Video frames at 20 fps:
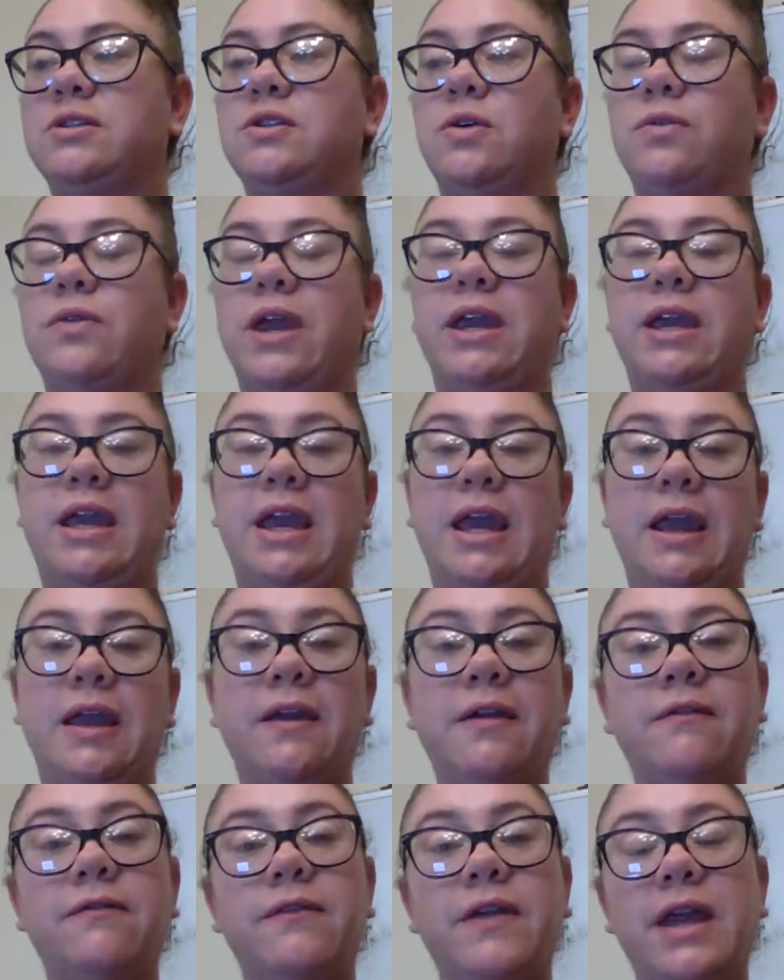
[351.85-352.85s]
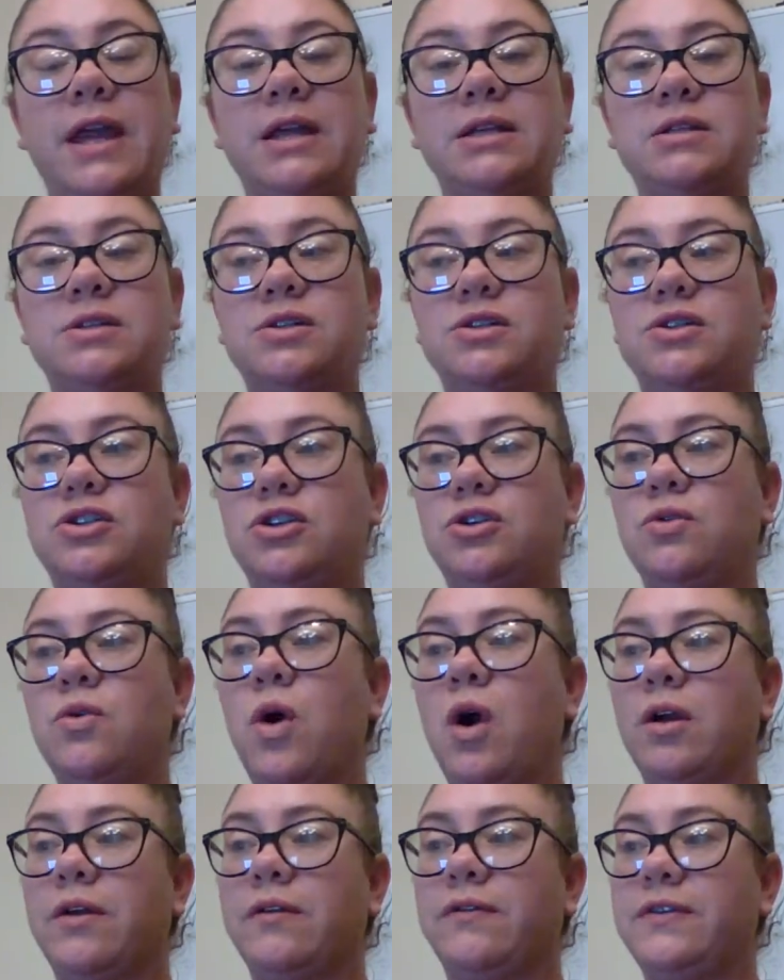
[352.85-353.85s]
so they give it to
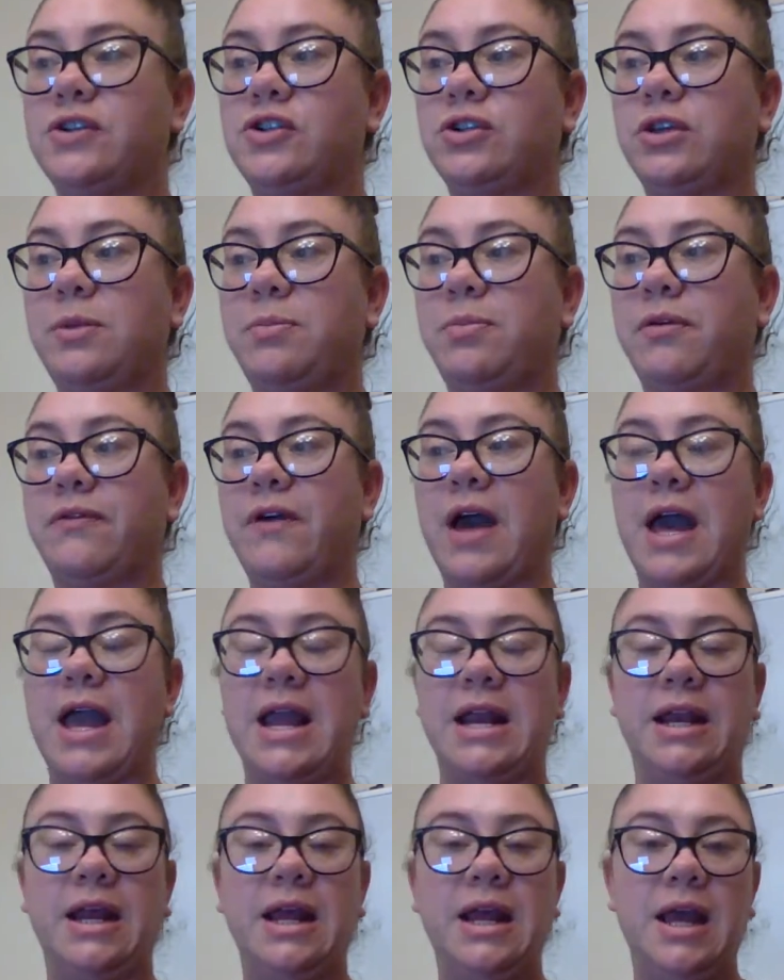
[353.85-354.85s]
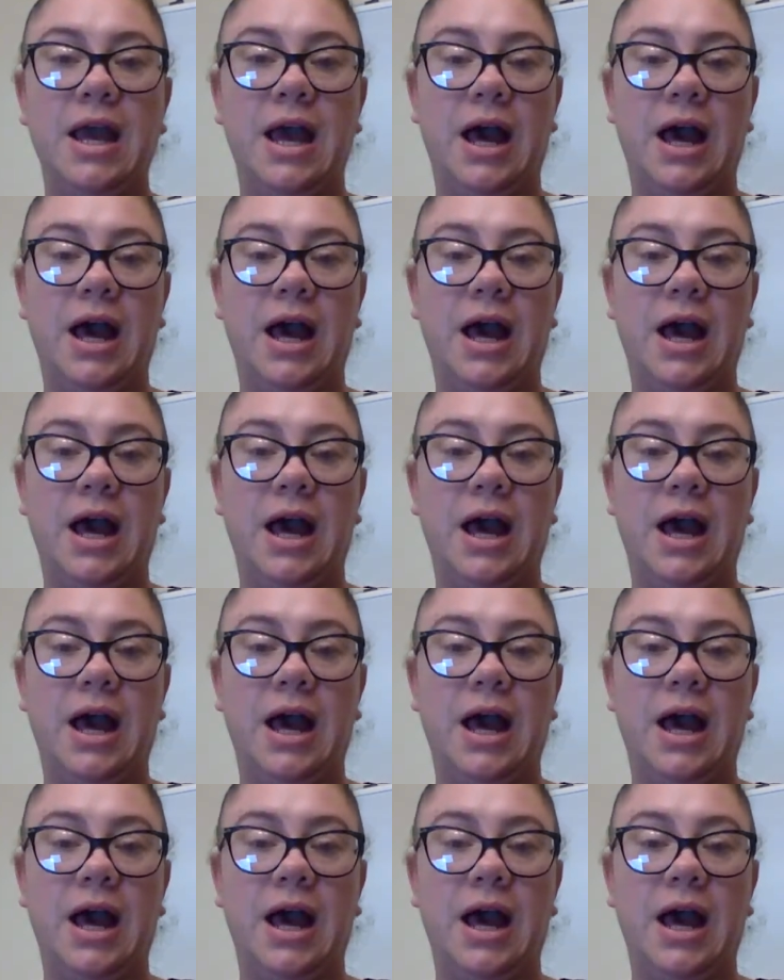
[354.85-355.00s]
artificially provide